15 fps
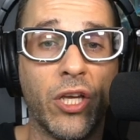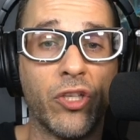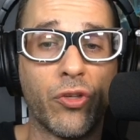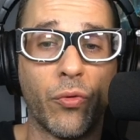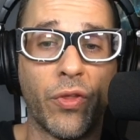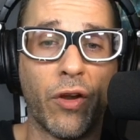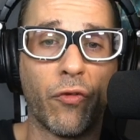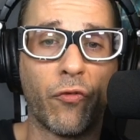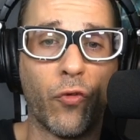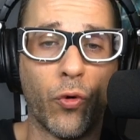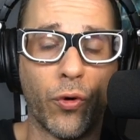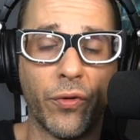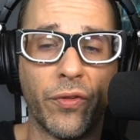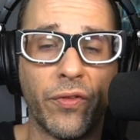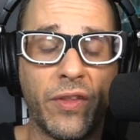So
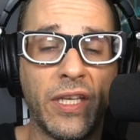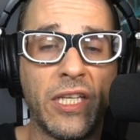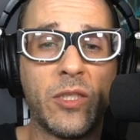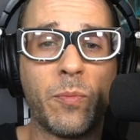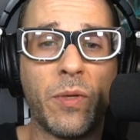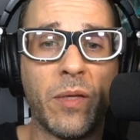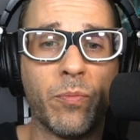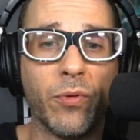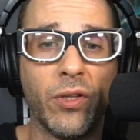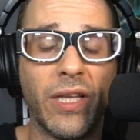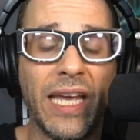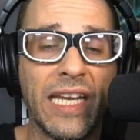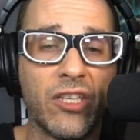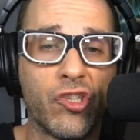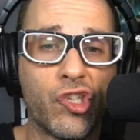therefore, these
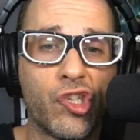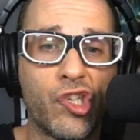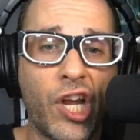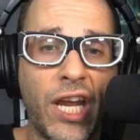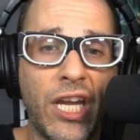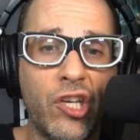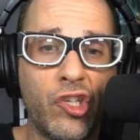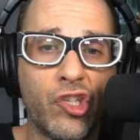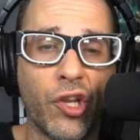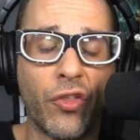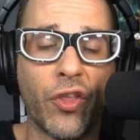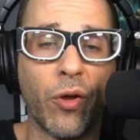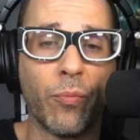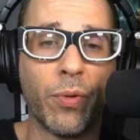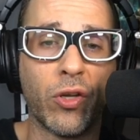people exchange
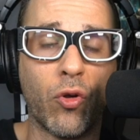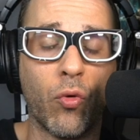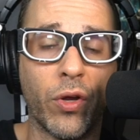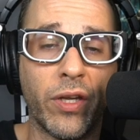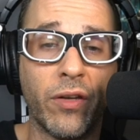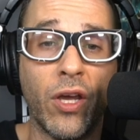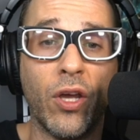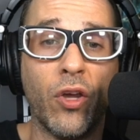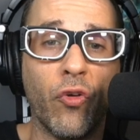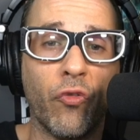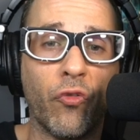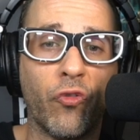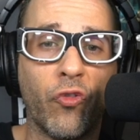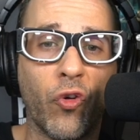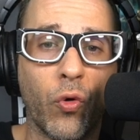their Bitcoin
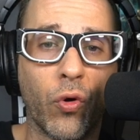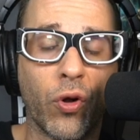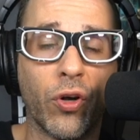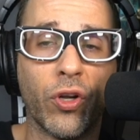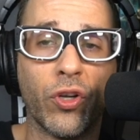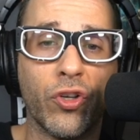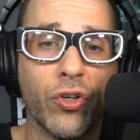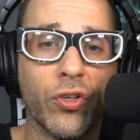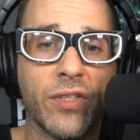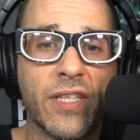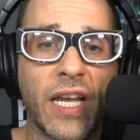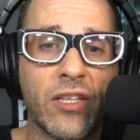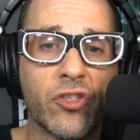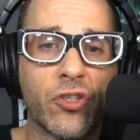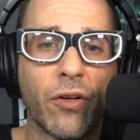for
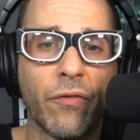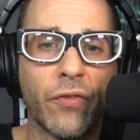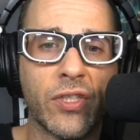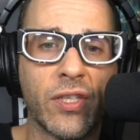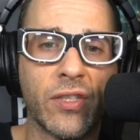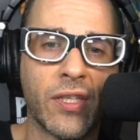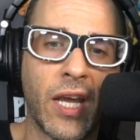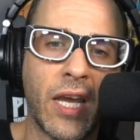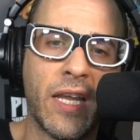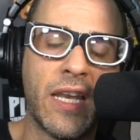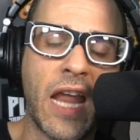goods and services.